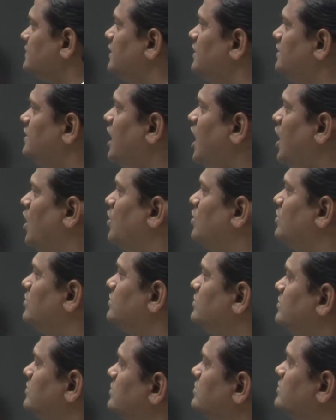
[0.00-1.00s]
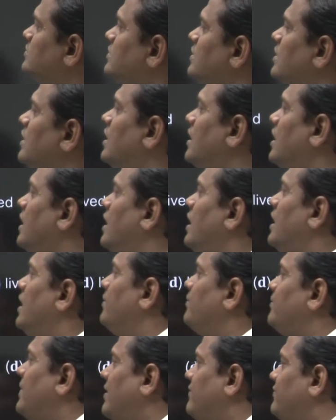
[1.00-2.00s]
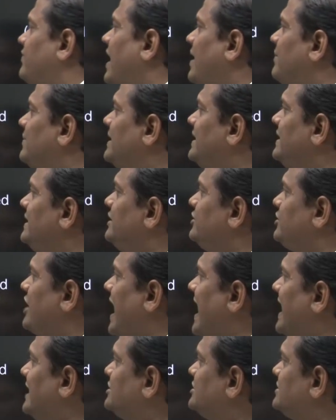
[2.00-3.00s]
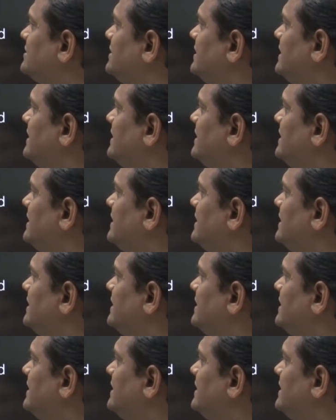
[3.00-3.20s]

Now, my family dash